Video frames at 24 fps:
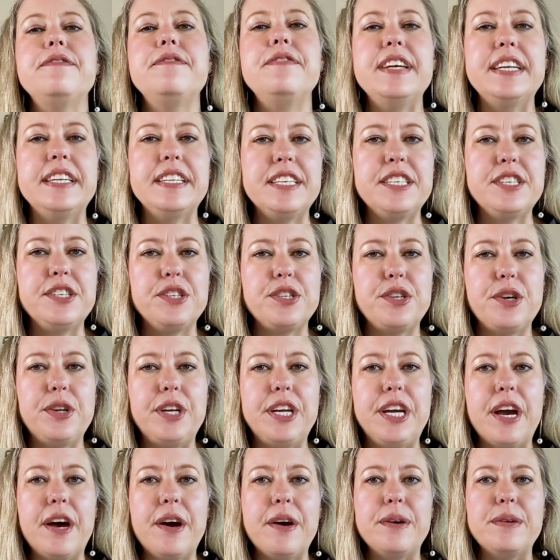fitness
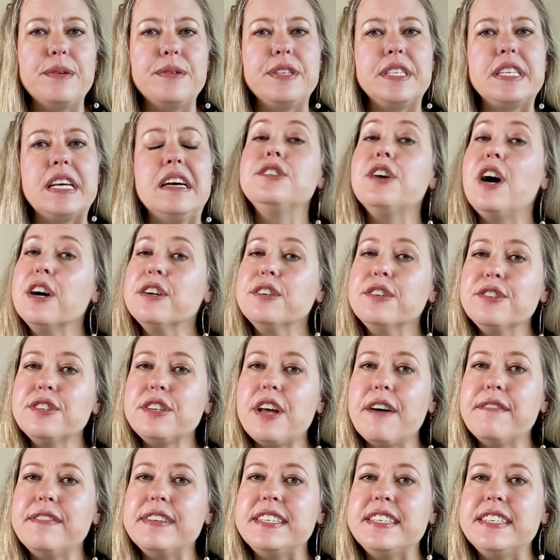studios, doctor's
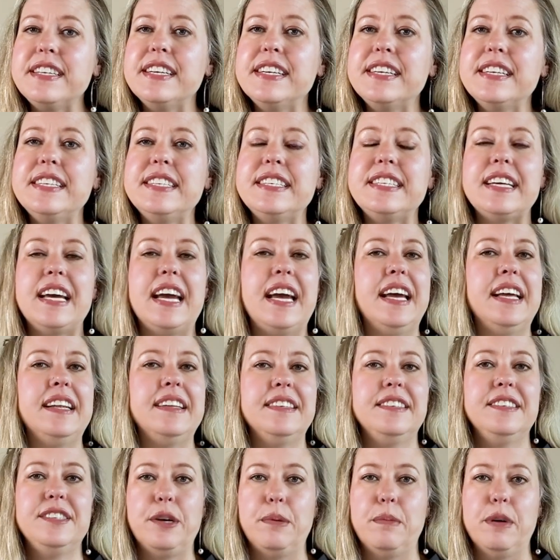offices,
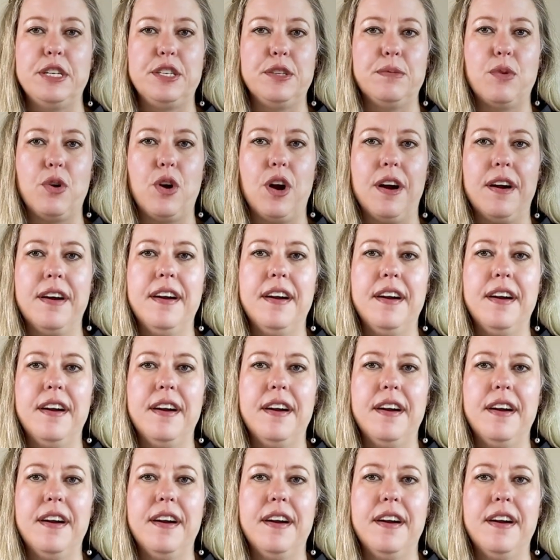and so much more.